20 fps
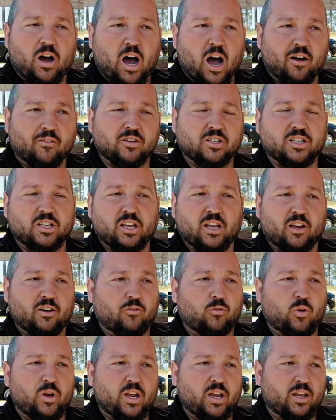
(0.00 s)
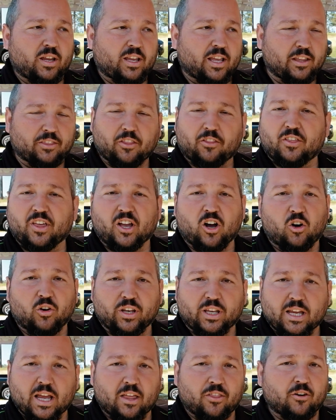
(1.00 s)
obviously if we get the thing all
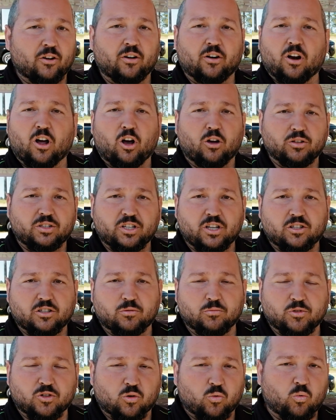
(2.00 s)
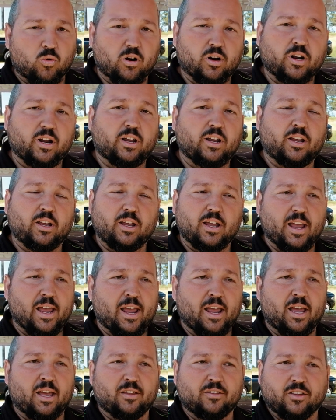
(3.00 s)
together, all systems are working
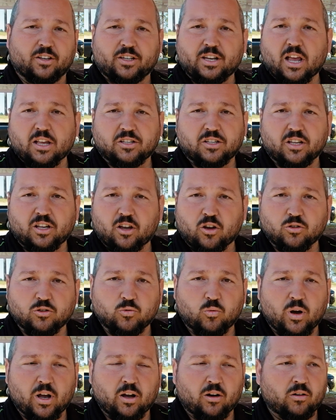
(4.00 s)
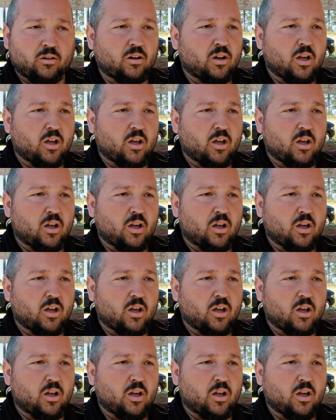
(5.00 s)
and the testing goes well,